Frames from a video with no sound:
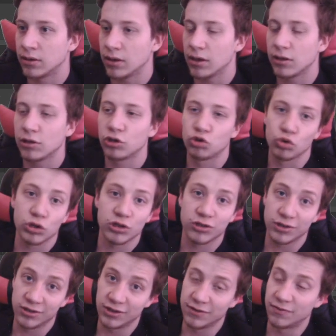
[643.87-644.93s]
At least you can
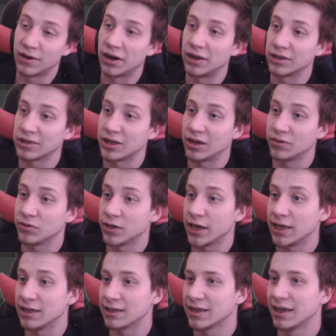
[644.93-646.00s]
see the difference now.
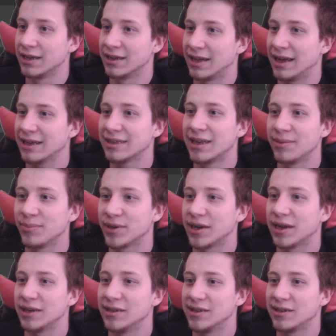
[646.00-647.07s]
That's example
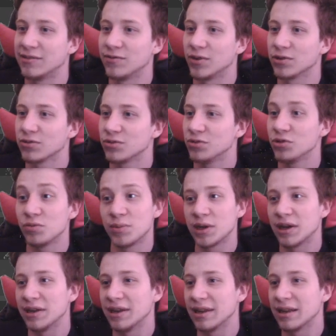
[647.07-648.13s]
that I didn't want to do, but
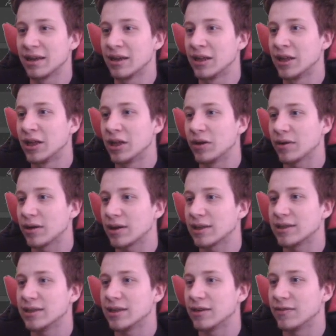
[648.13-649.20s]
I did. Okay, you
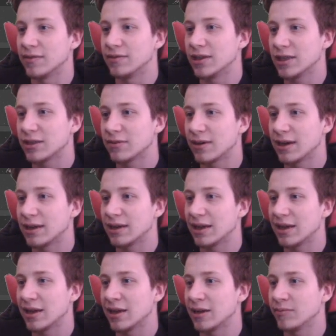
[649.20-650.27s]
can see that with this one,
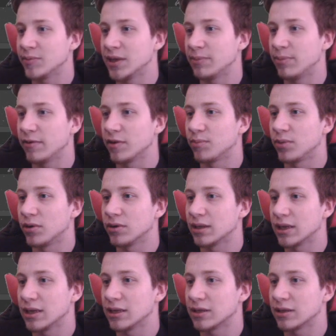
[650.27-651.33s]
the pivot
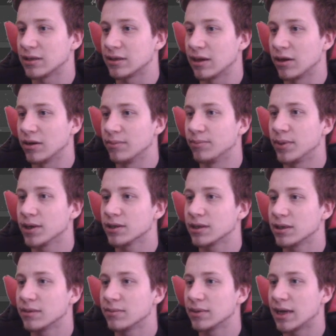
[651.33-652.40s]
point is on
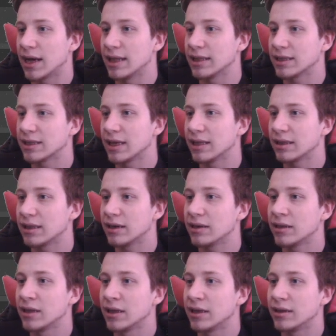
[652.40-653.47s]
bottom and
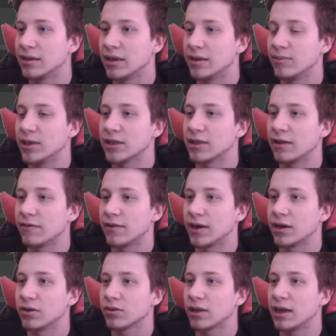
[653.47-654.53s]
center. That means if
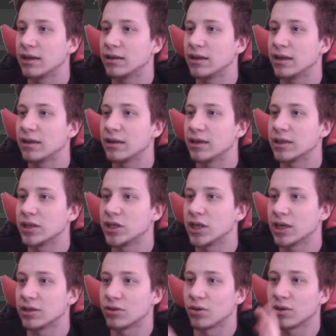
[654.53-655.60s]
I rotate it, it's
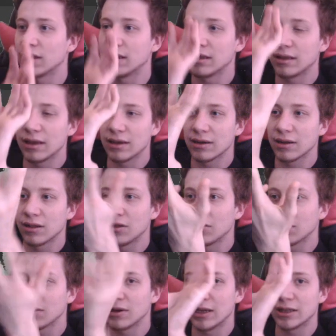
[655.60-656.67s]
just rotating
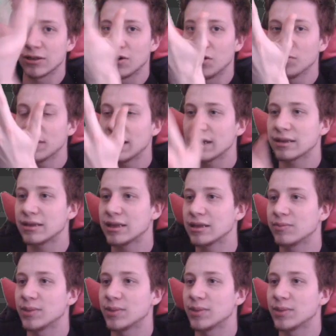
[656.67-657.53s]
along its own axis.